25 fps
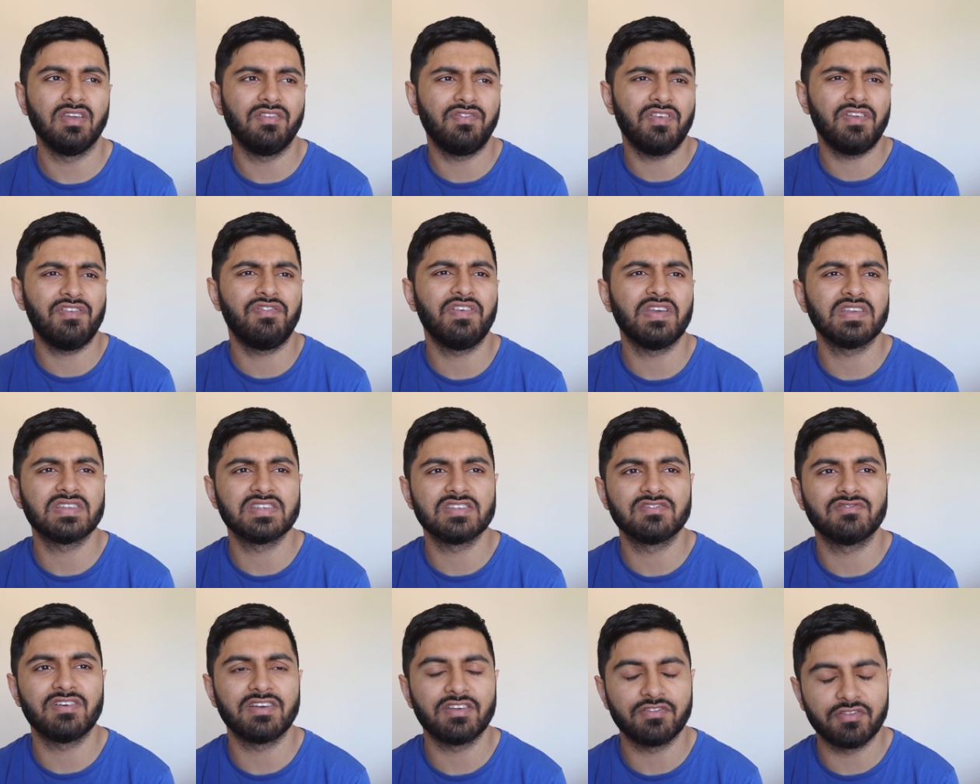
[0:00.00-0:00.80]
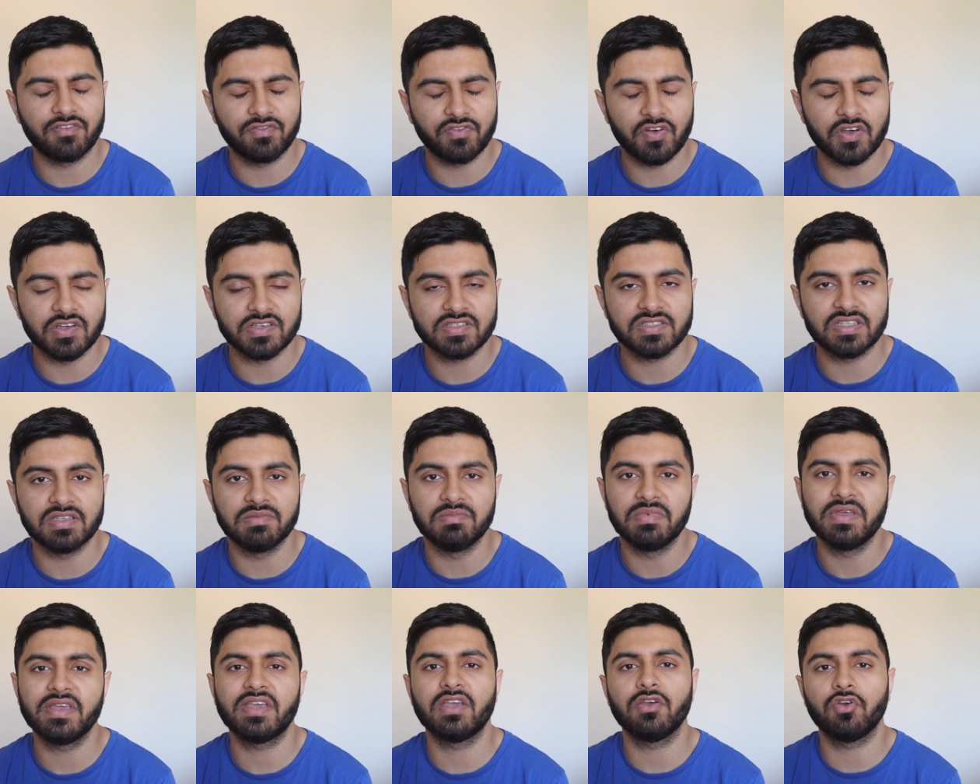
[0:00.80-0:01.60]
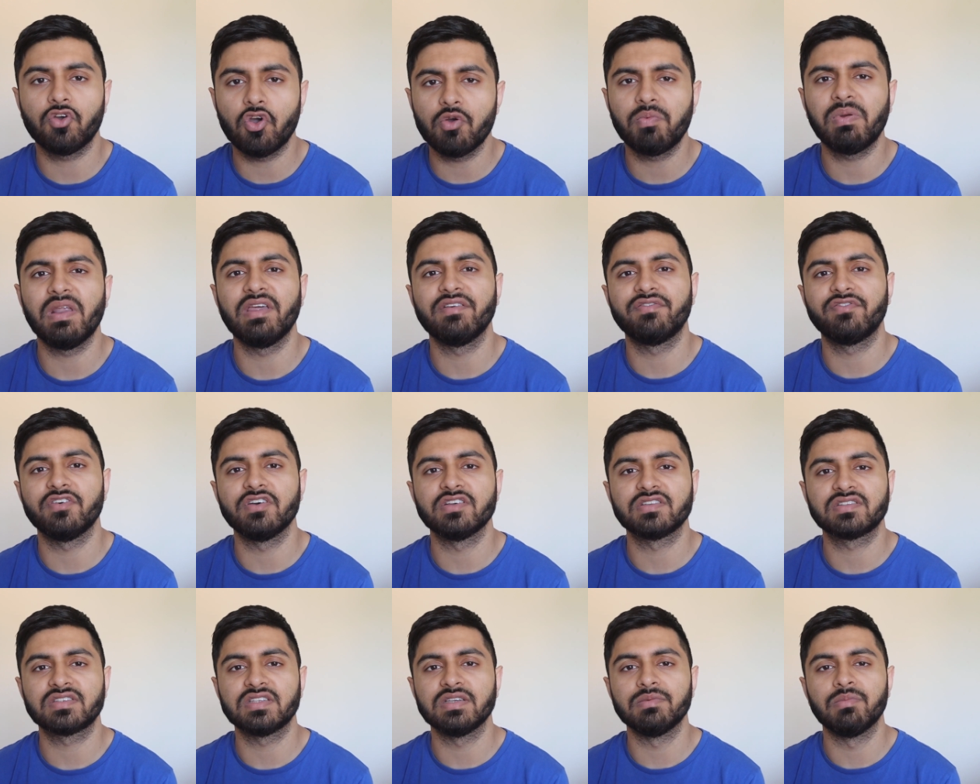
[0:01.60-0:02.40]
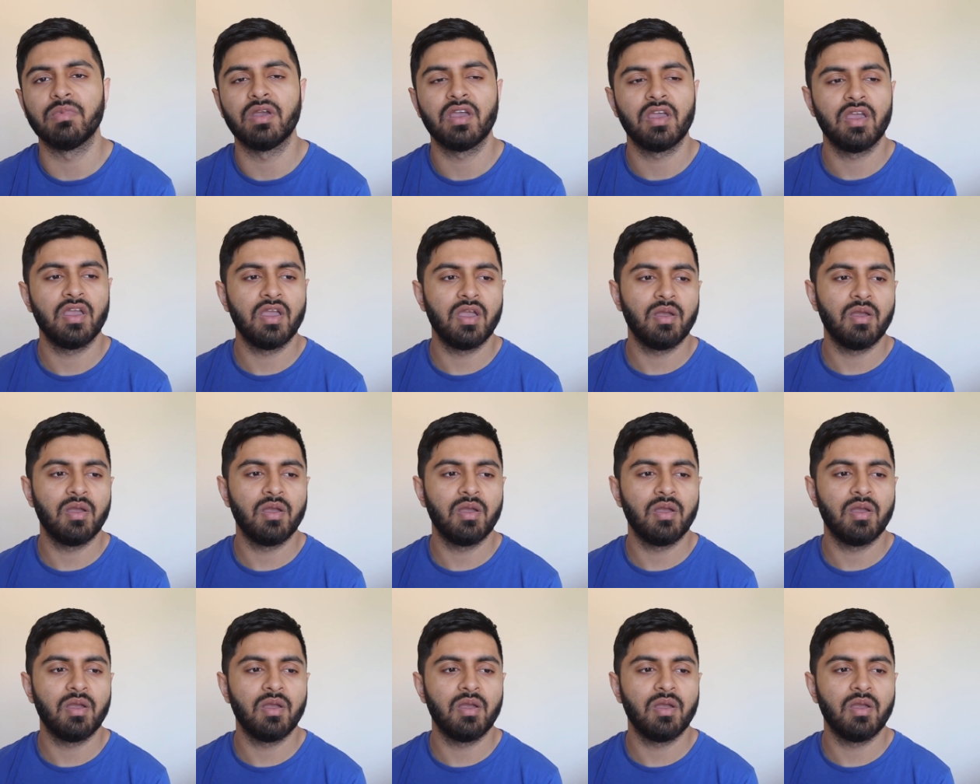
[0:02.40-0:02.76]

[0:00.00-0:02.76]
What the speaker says: If he thinks he's ready for first team, he can go play first team.